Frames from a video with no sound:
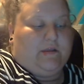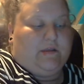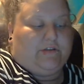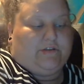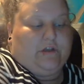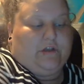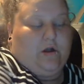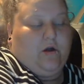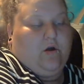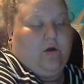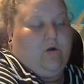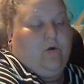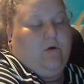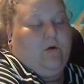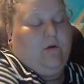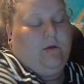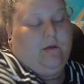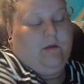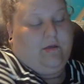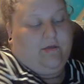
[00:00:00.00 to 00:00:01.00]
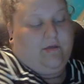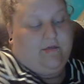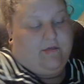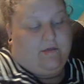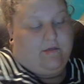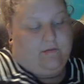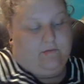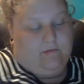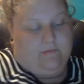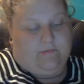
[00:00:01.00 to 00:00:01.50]
So,
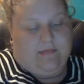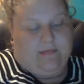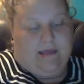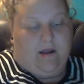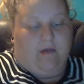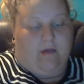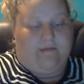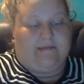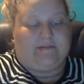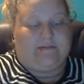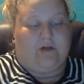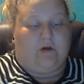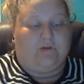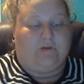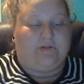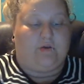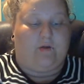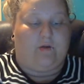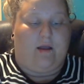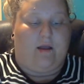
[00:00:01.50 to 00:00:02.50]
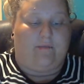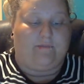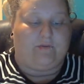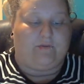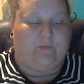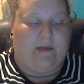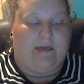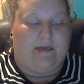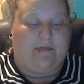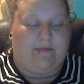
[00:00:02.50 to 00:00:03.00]
that, this also
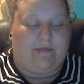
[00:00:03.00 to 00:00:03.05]
comes with,